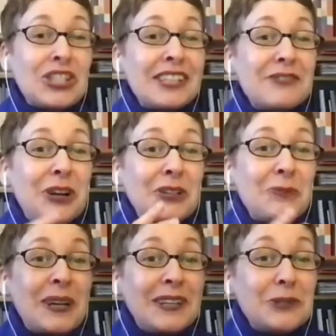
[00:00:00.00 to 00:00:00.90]
just found a
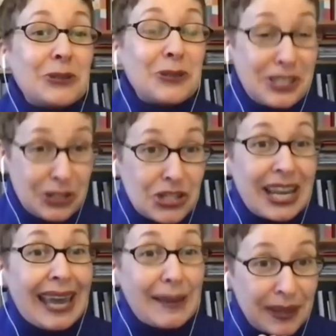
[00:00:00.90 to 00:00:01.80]
wonderful research
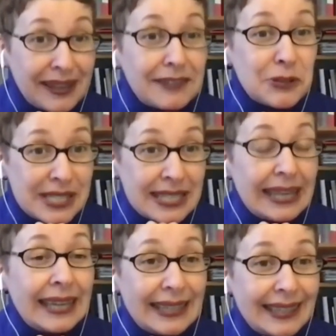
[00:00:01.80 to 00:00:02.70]
gap, I have to say.
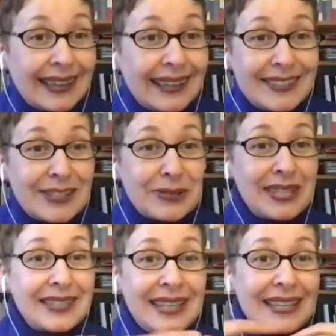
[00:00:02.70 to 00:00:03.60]
Yeah, so
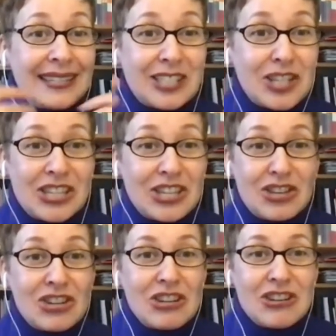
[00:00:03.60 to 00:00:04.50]
there is
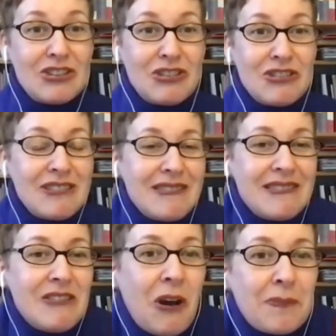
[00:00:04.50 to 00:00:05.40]

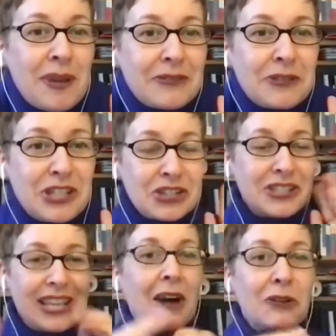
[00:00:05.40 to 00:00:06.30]
not much research
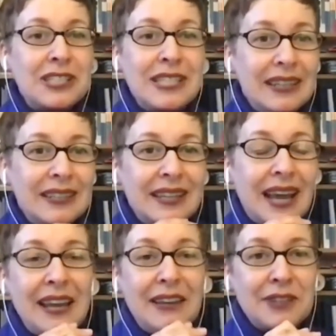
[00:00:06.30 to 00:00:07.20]
out there that
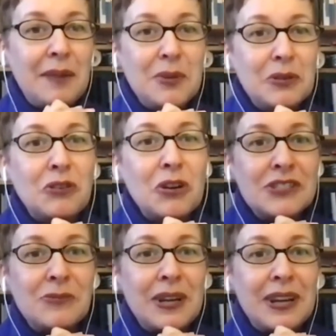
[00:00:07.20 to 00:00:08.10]
I have come across
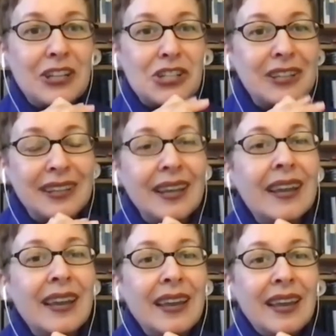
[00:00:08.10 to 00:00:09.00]
where actually
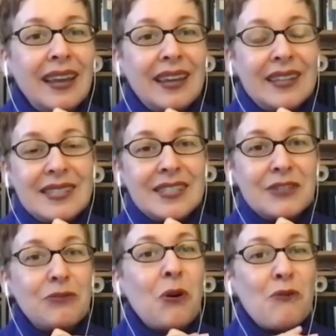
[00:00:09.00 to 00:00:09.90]
it is
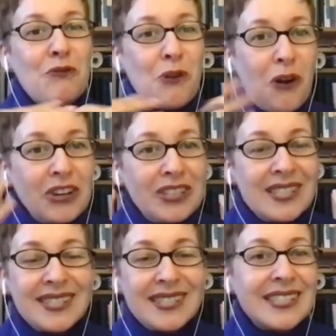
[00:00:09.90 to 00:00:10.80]

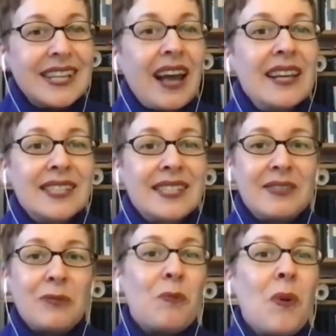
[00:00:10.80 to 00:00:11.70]
forefront discussed
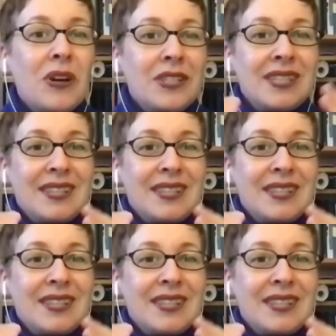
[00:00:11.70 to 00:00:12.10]
what